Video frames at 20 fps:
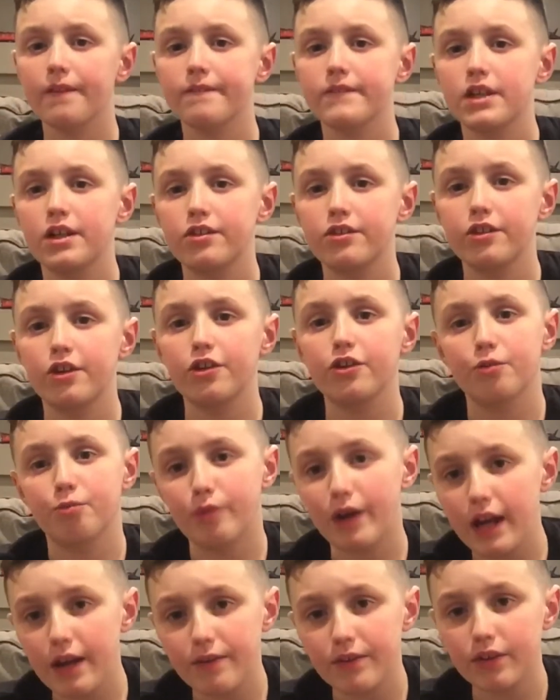because they're the
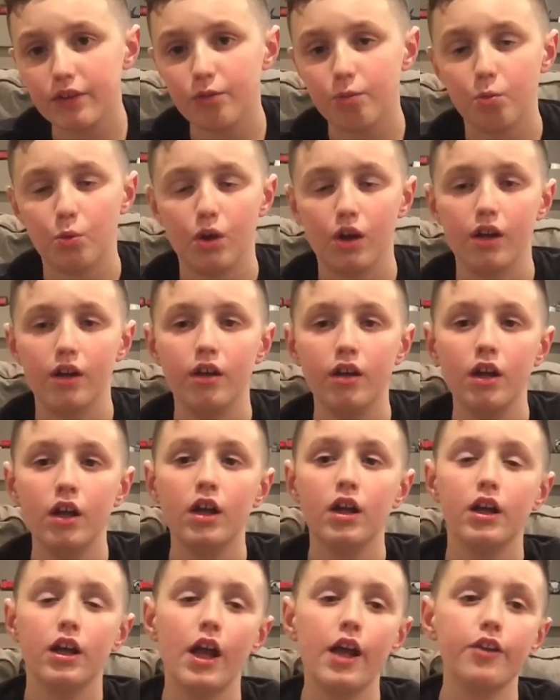Ravens, one,
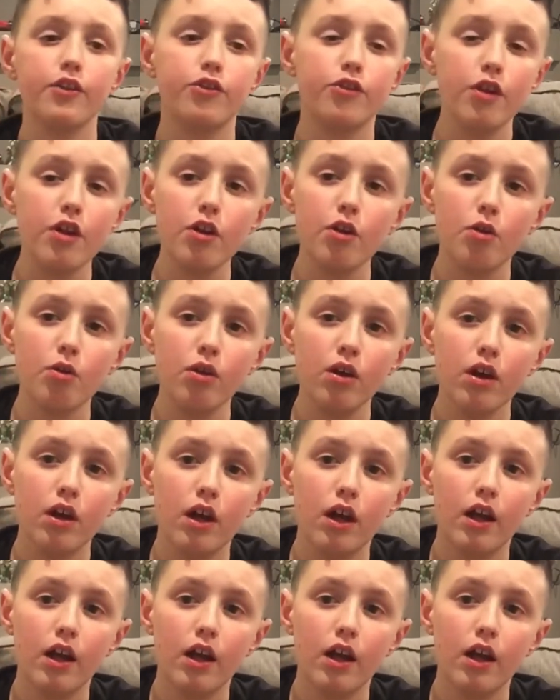and two,